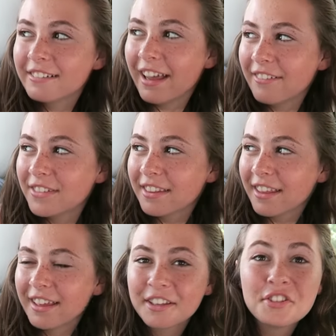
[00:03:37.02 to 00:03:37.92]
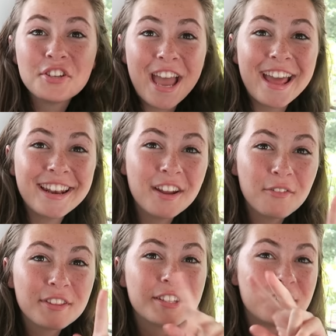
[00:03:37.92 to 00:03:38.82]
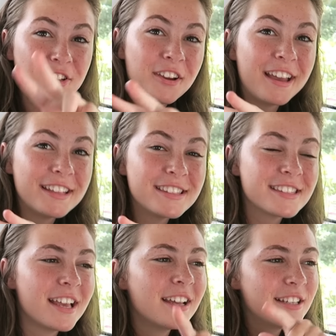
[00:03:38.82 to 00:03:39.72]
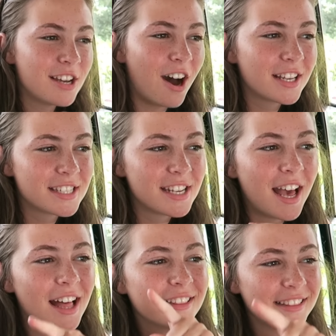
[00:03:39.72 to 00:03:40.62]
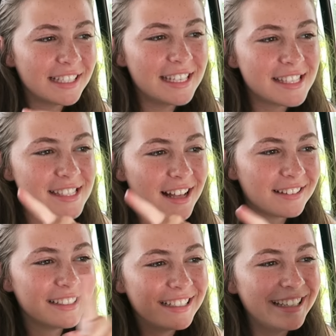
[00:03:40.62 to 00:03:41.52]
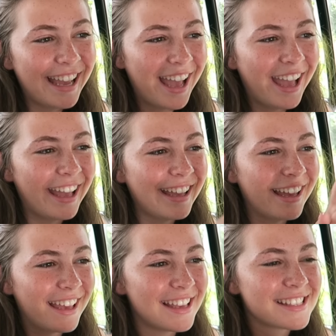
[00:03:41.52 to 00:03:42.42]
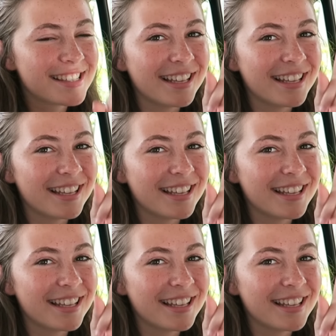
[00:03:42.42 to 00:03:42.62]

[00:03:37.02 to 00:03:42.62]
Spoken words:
That's the thing. Jen with 2 N's dot Lees, L-E-A-S